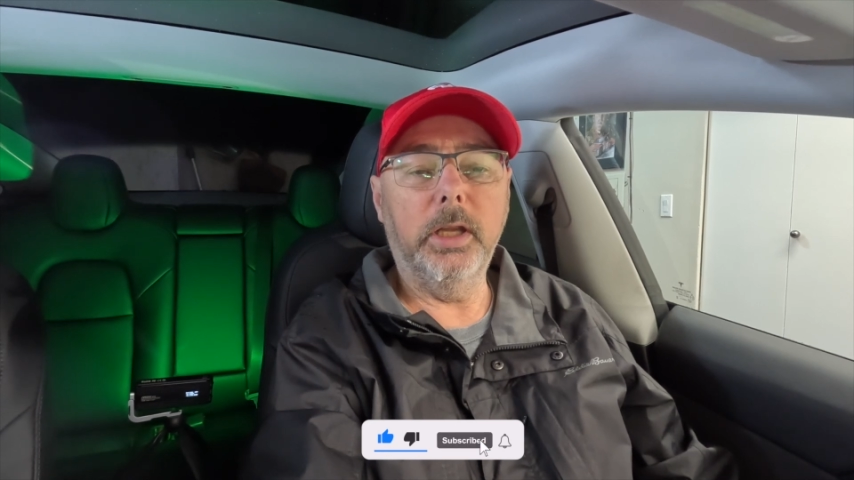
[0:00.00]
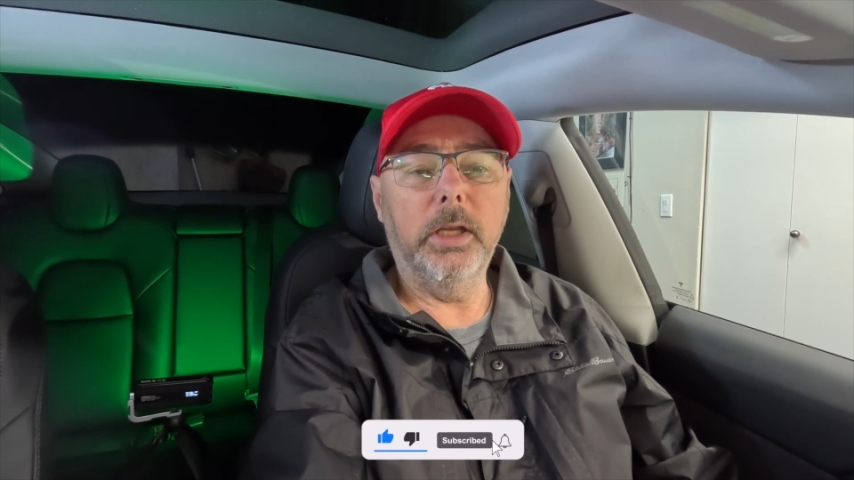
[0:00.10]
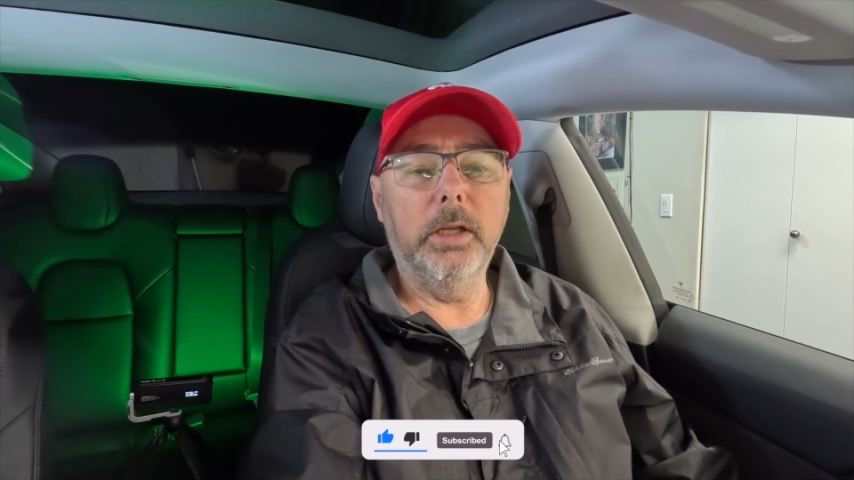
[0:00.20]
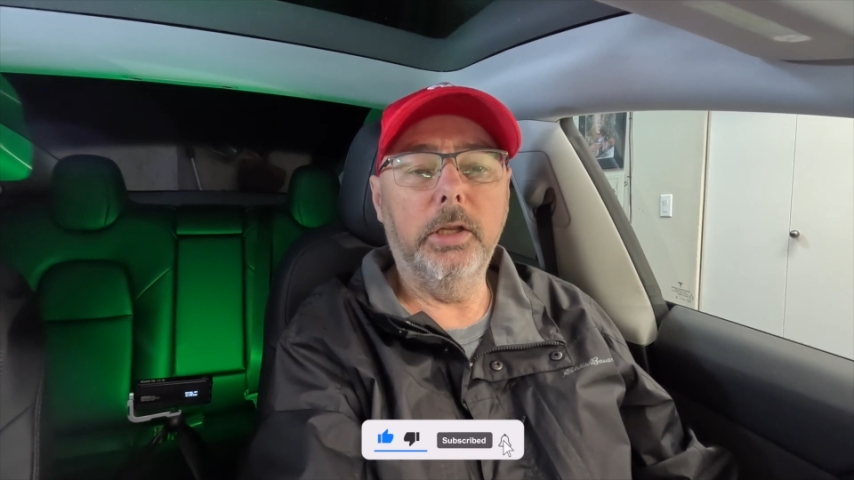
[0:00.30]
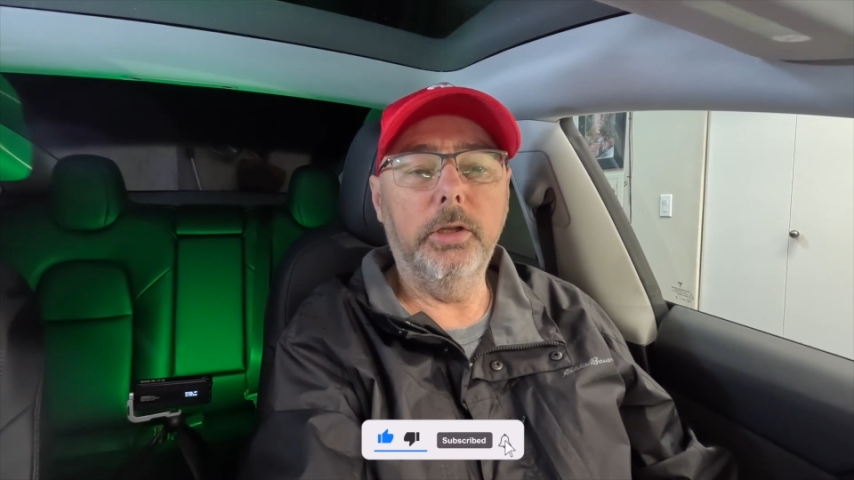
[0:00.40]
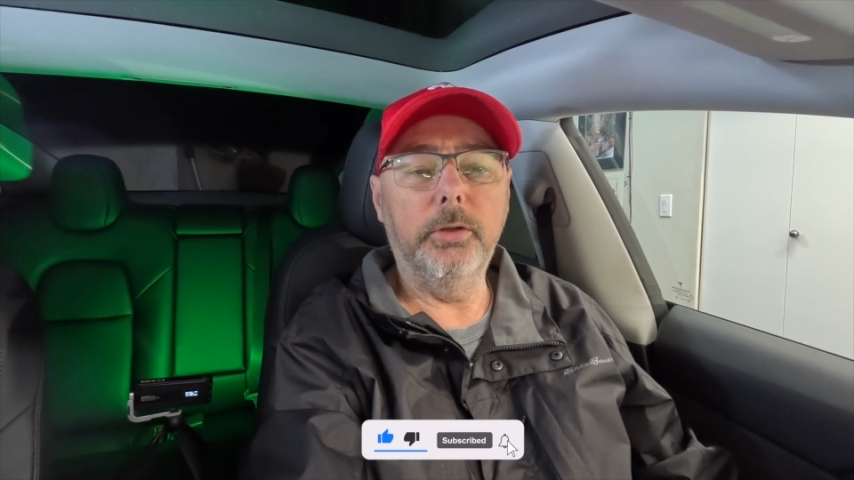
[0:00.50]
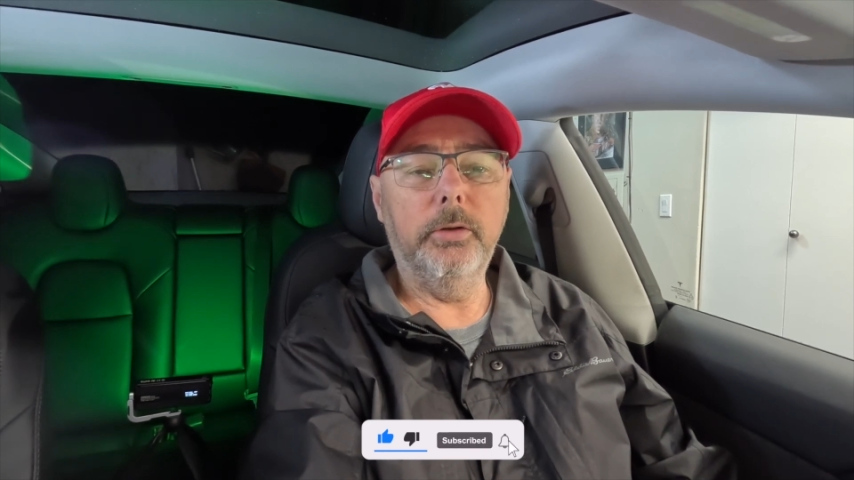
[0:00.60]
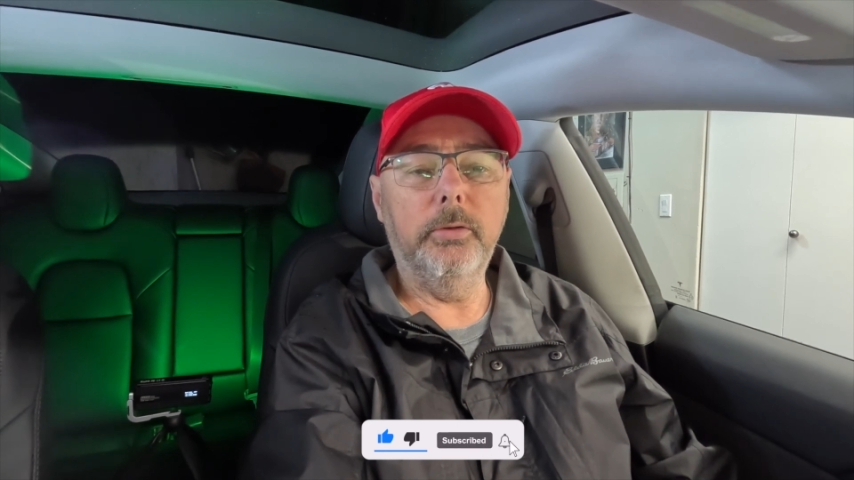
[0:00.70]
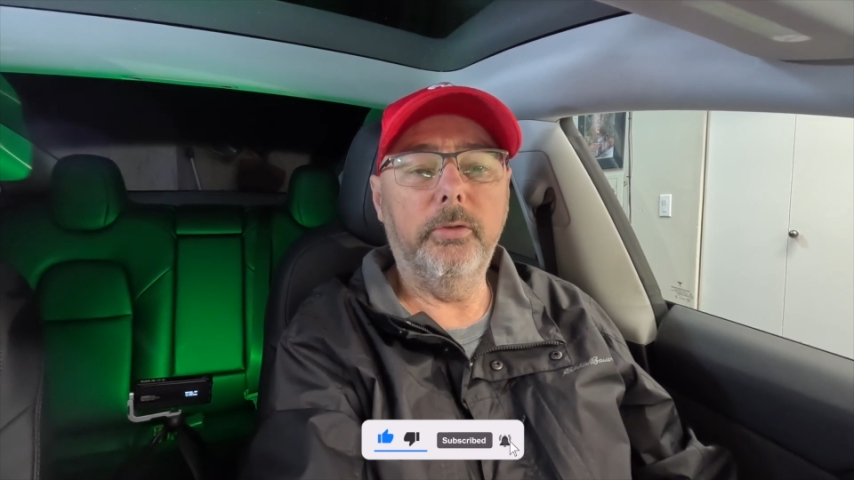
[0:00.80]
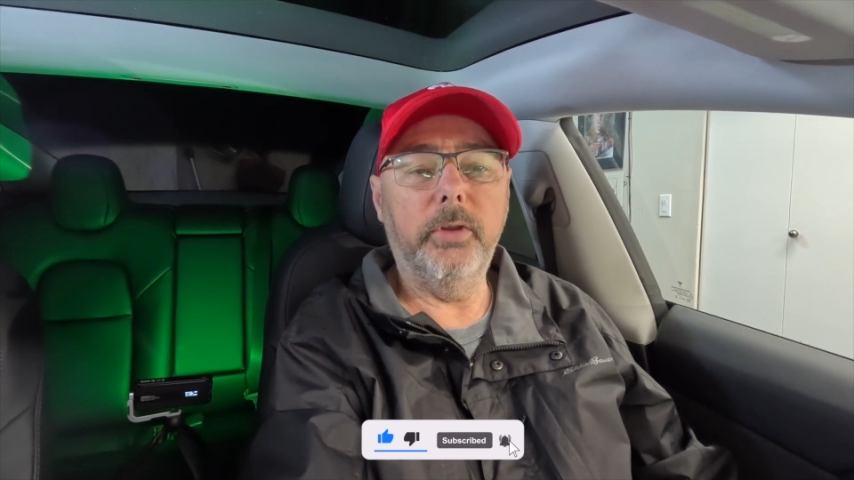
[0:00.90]

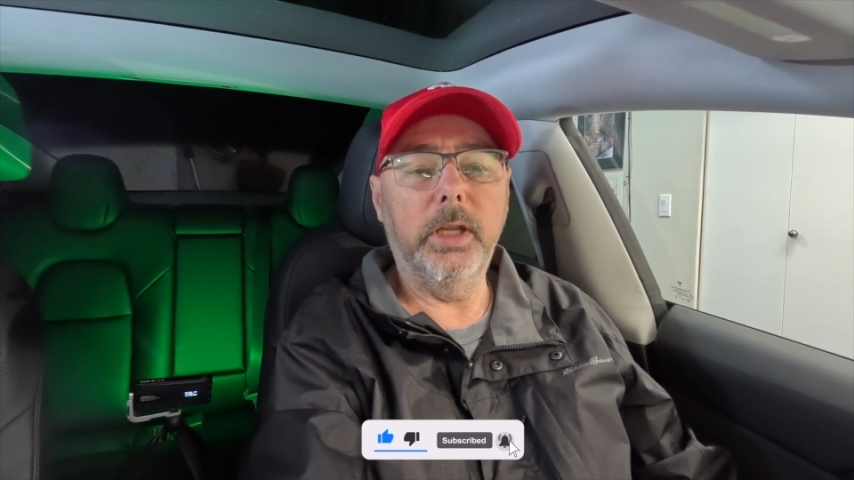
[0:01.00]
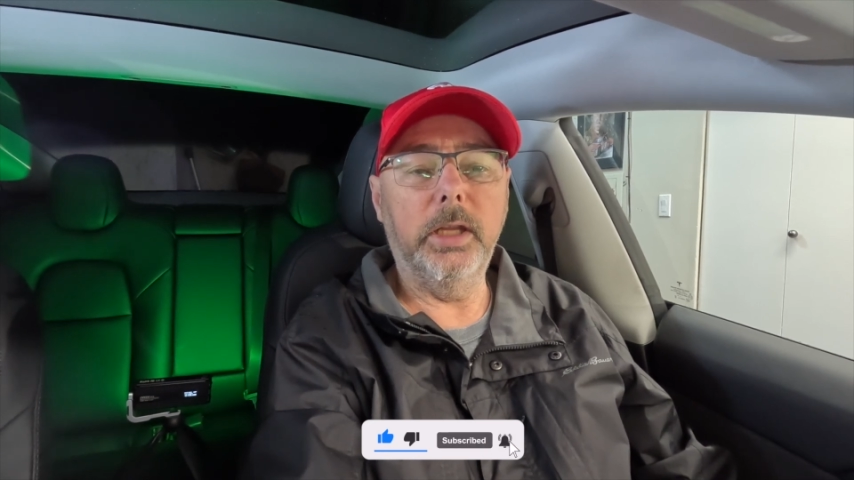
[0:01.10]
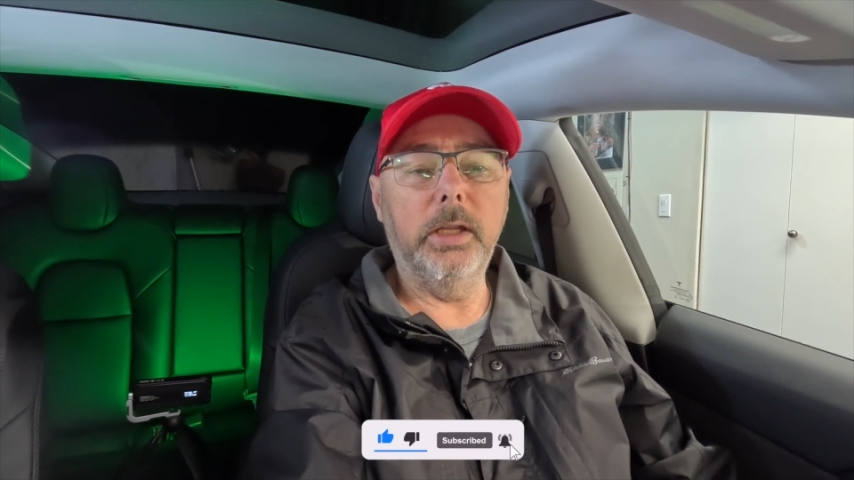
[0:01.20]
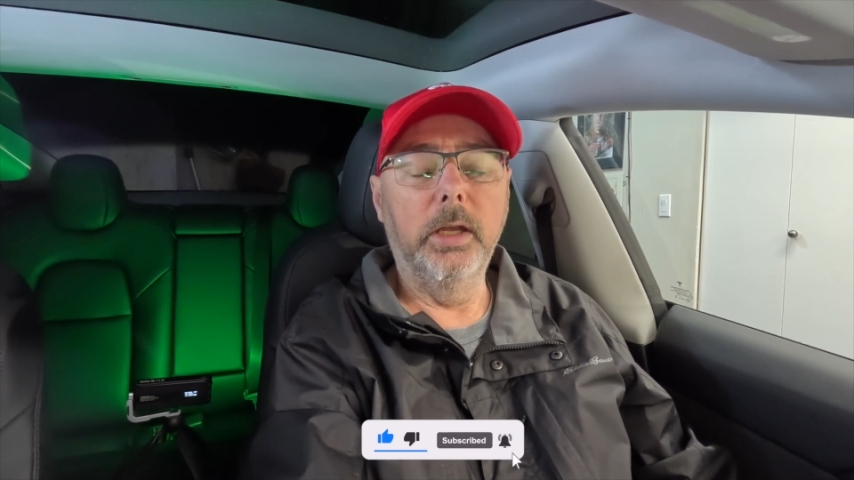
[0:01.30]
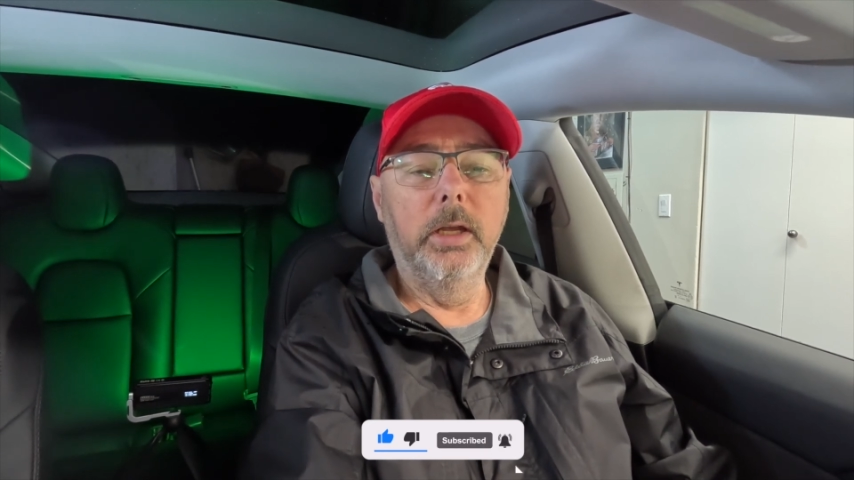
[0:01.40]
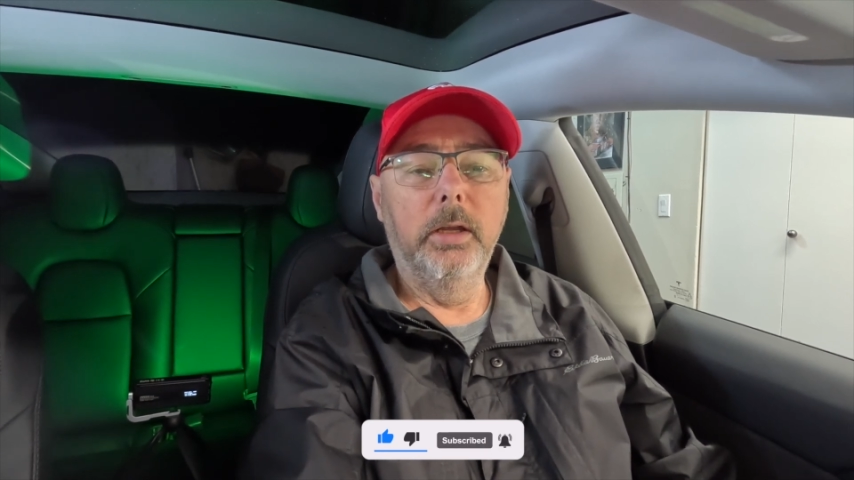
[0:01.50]
includes the